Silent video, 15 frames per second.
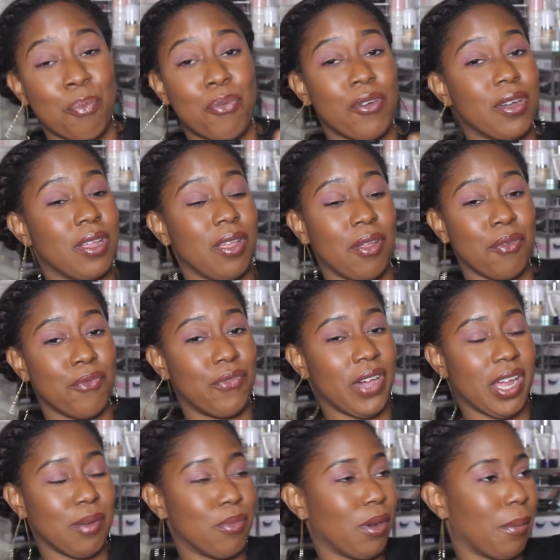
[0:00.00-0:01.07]
Pretty
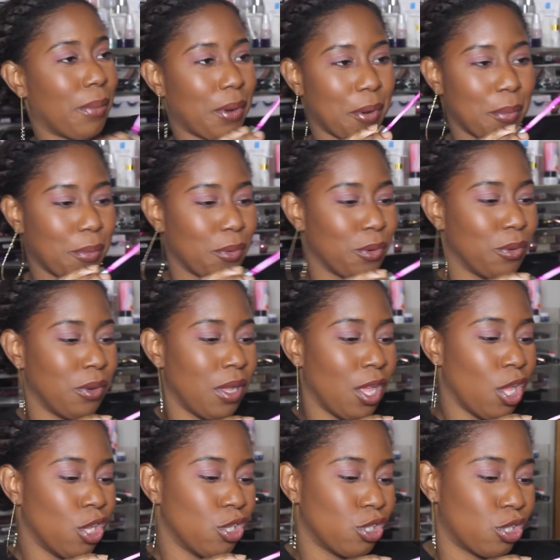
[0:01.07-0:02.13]
vibrant purple,
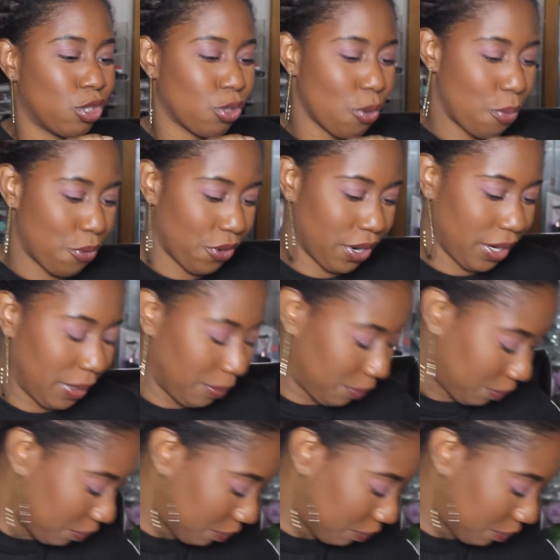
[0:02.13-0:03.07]
so pretty.